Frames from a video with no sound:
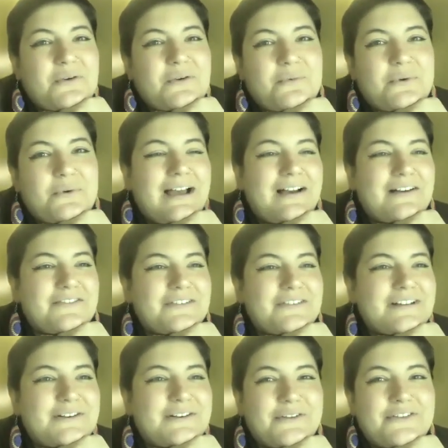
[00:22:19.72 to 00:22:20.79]
we have
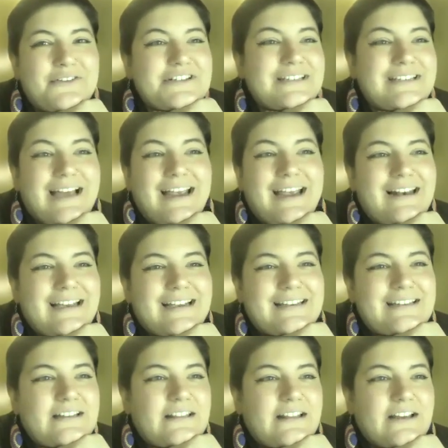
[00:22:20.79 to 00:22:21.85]
there's a
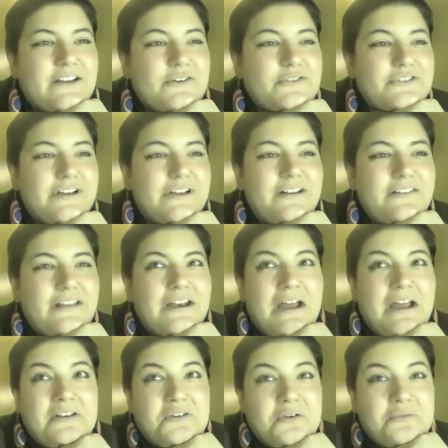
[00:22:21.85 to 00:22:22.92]
dialect that goes on that
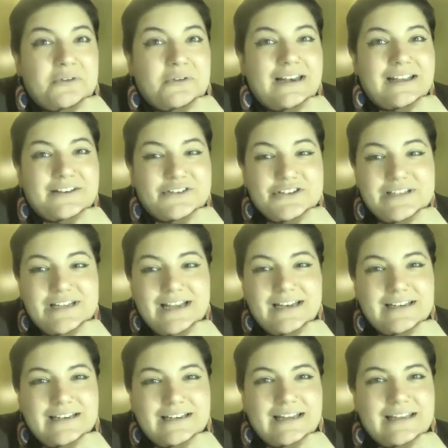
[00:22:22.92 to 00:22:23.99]
I don't really
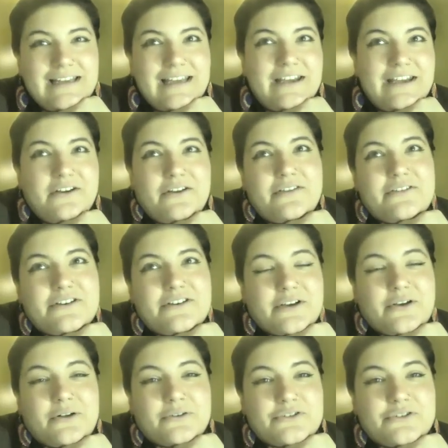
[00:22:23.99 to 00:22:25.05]
understand and I can't hear, and there's a
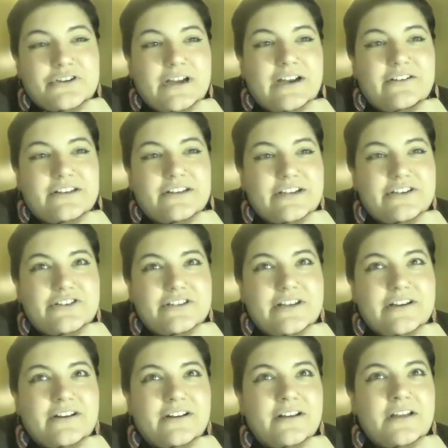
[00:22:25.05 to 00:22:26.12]
culture heritage
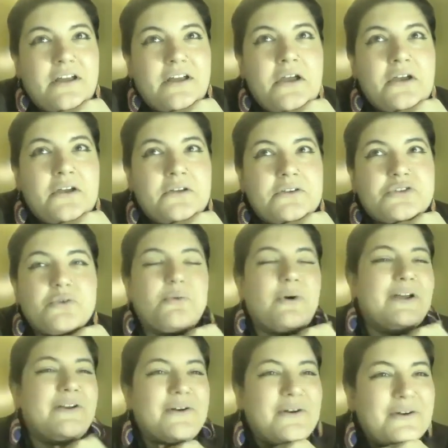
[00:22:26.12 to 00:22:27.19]
there. So
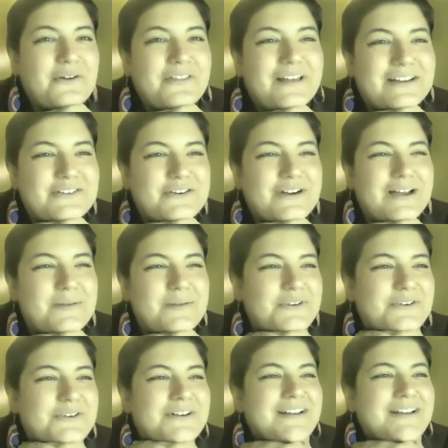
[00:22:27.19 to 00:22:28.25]
why not call that a tribe,
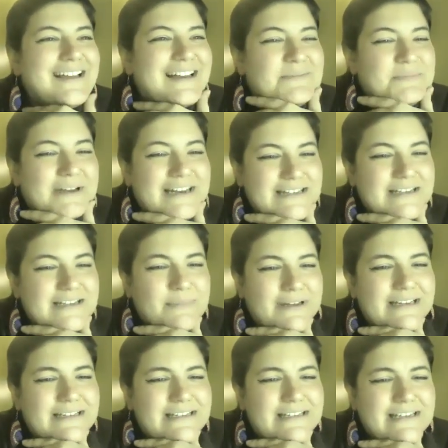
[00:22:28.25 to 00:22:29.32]
But
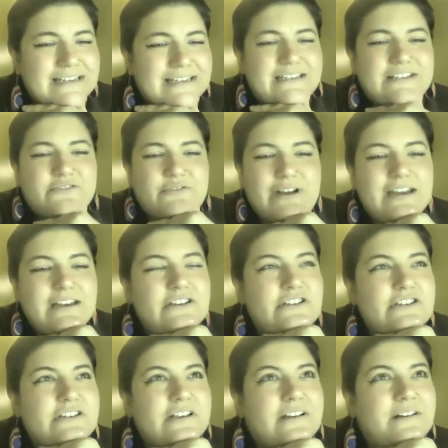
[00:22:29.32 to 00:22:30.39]
it's
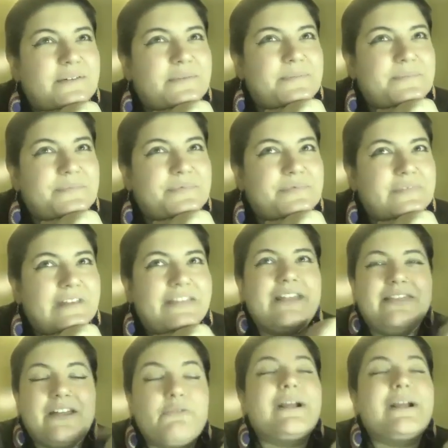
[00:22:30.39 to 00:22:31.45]
strange, and
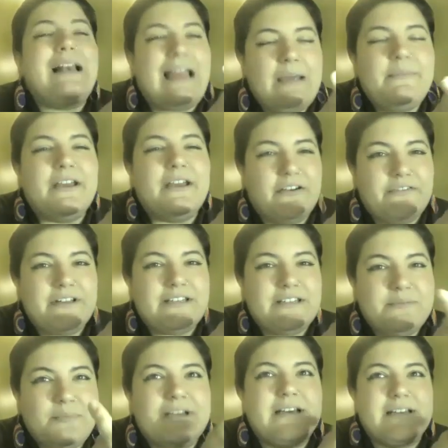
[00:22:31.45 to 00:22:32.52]
then the reclaiming of
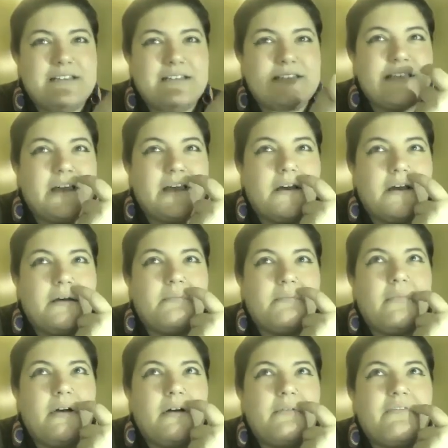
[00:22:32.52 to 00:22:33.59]
it, because
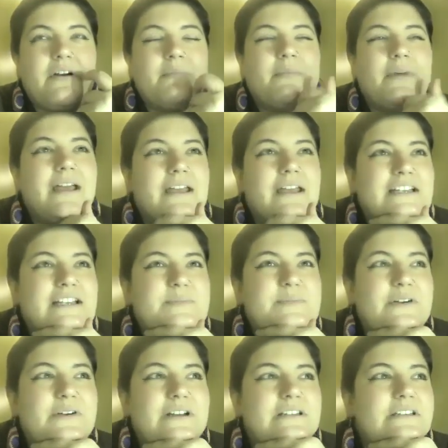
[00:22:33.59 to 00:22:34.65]
from my
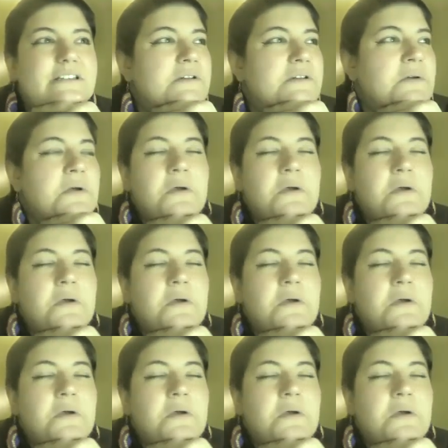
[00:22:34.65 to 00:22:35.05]
experience,